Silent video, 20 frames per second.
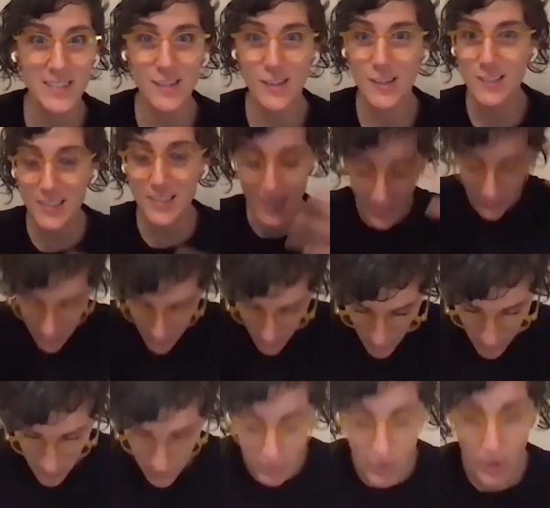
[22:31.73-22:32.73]
So I was
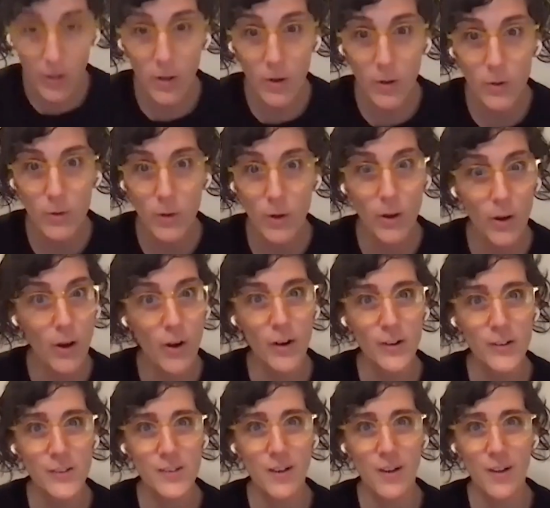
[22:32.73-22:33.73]
tattooing them all
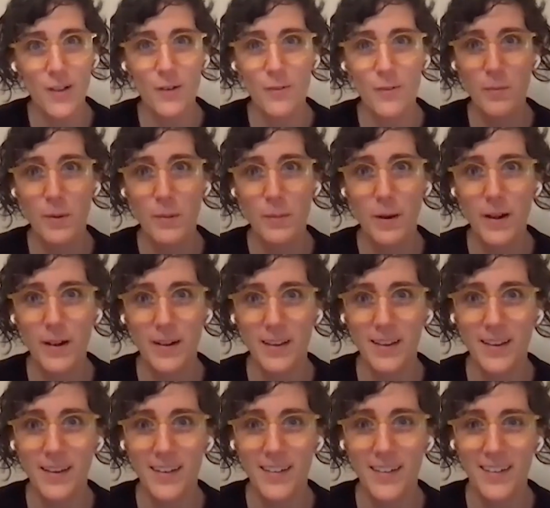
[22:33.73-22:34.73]
hearts all over my body.